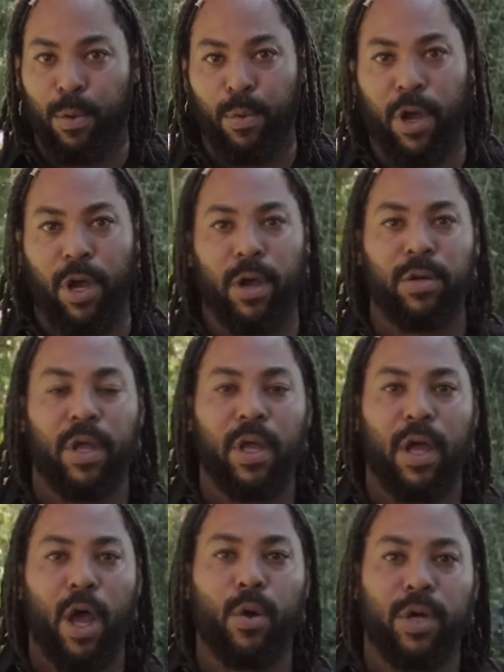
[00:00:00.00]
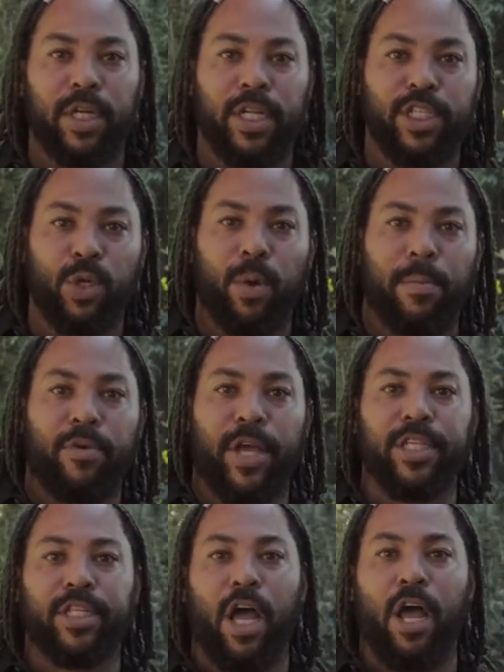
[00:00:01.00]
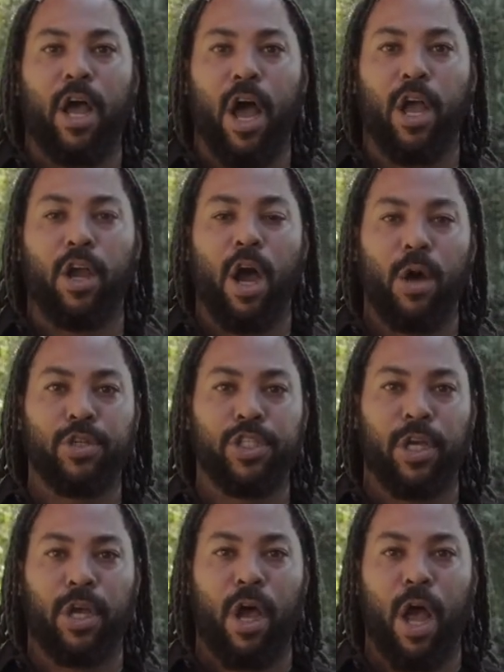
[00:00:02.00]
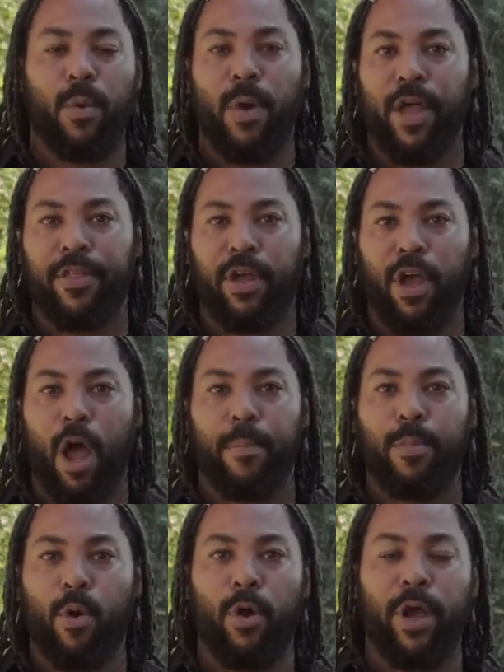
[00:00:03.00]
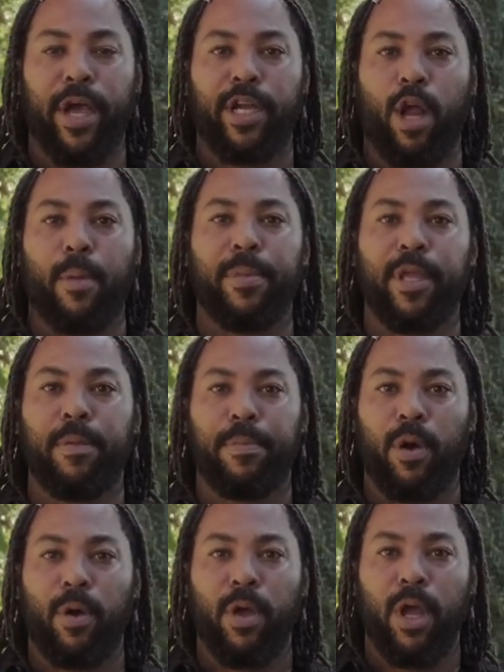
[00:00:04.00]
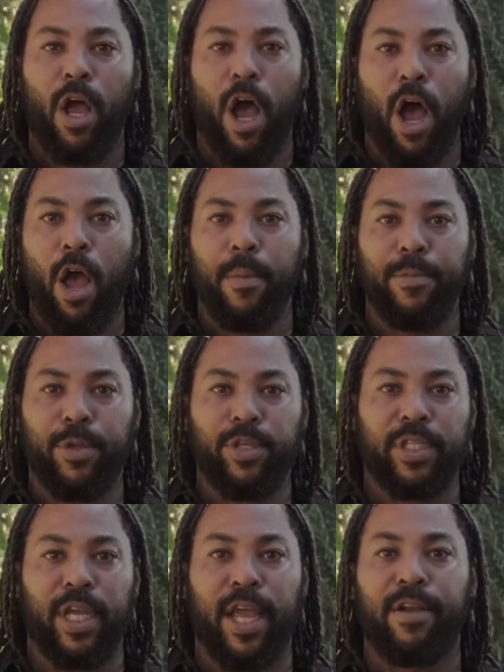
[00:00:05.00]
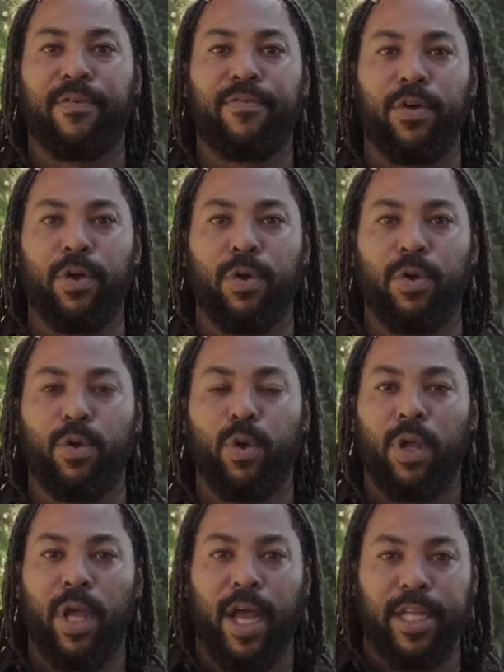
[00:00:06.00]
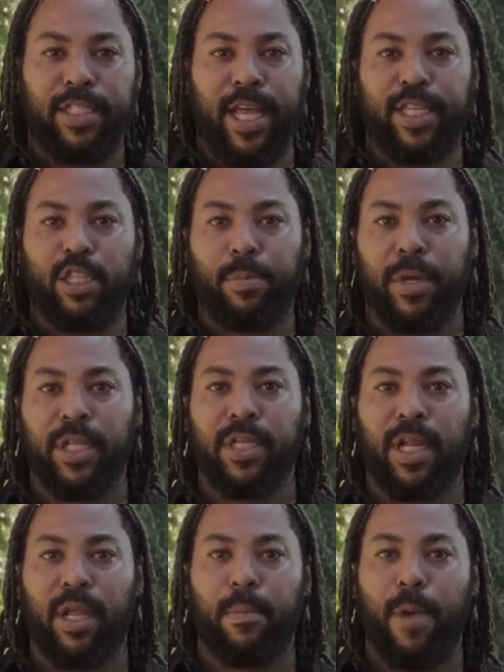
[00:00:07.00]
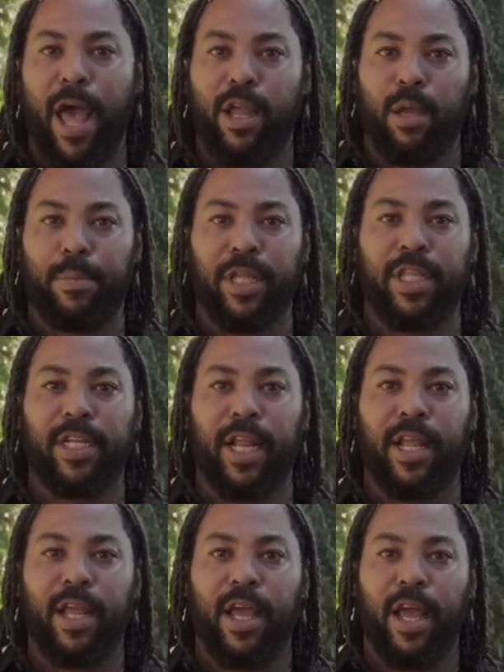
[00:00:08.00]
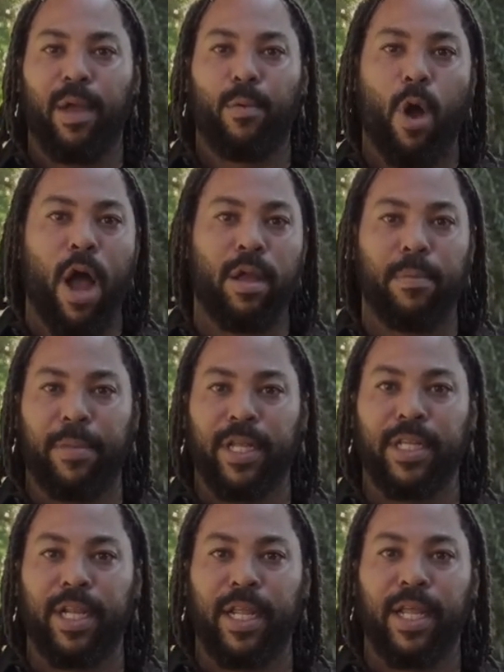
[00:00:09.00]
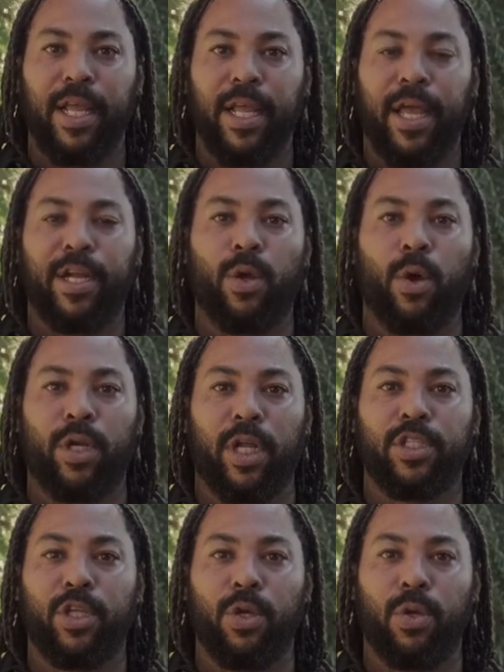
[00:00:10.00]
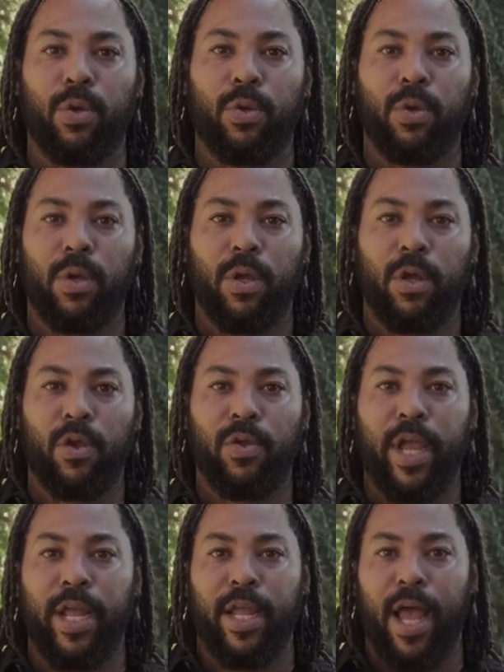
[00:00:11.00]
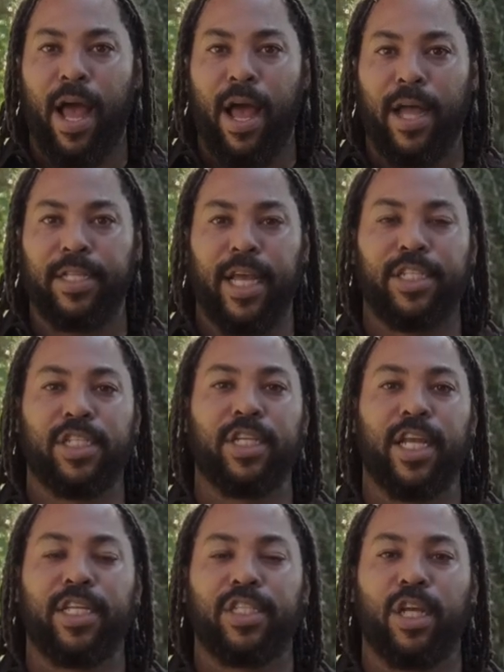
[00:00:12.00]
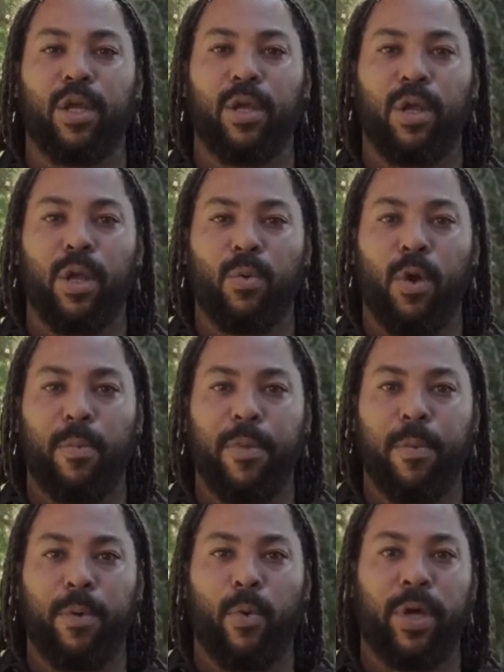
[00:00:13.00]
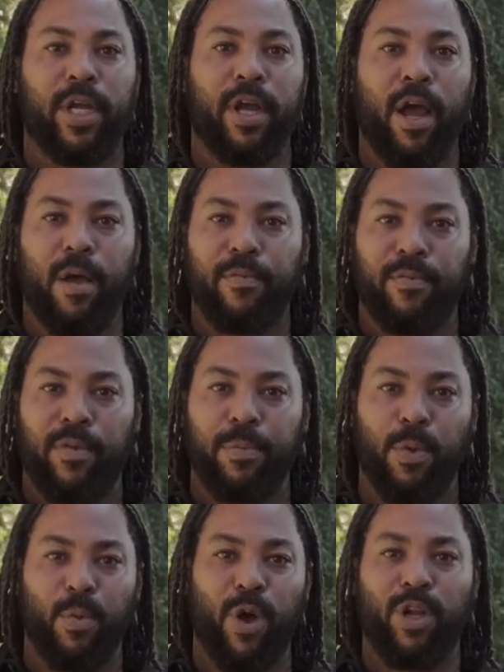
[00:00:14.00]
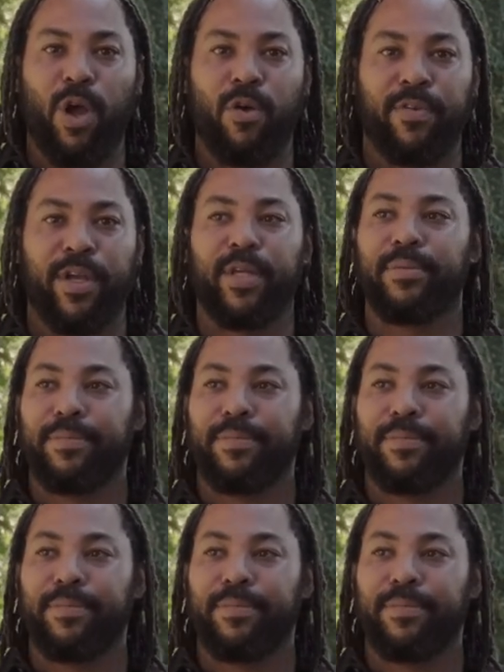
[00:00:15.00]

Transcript: the world. Oakland needs to embrace our culture, our weather, our port, and our people. Art, music, and food, accessibility, bikeability, and walkability in order to create a destination where people want to come from the world over.